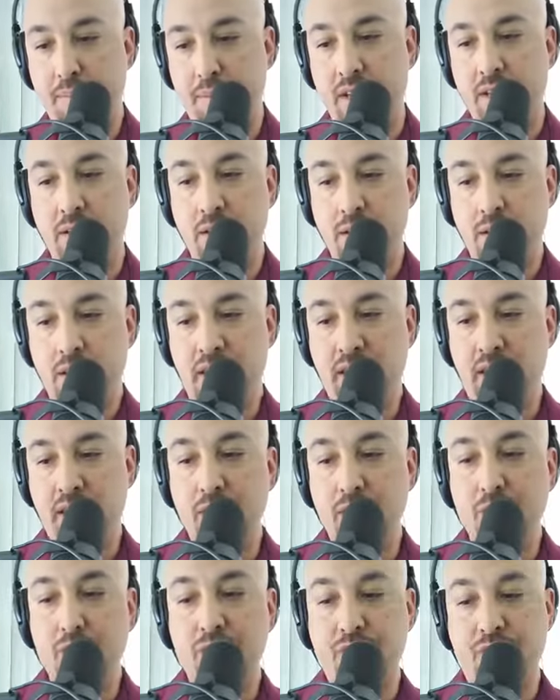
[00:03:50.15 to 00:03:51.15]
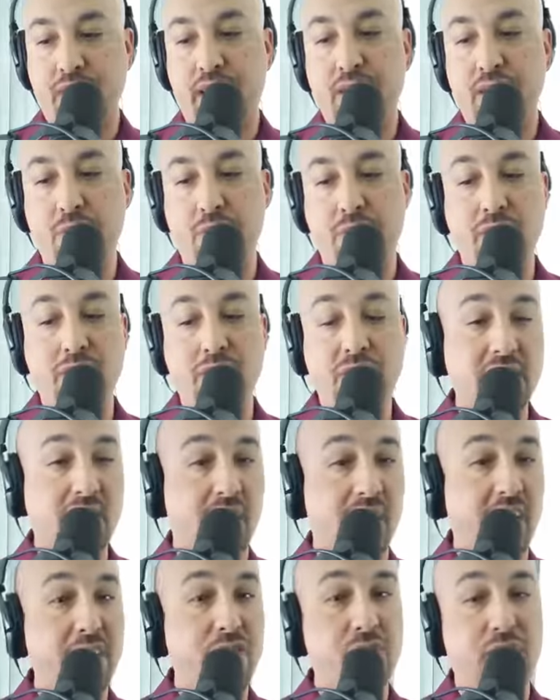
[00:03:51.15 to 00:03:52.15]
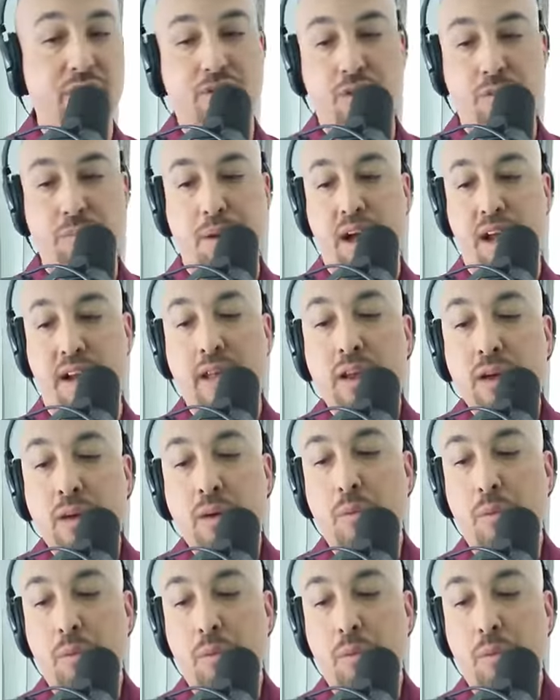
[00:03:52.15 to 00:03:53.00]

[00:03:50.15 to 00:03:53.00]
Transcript: but he understands what you need to hydrate your body.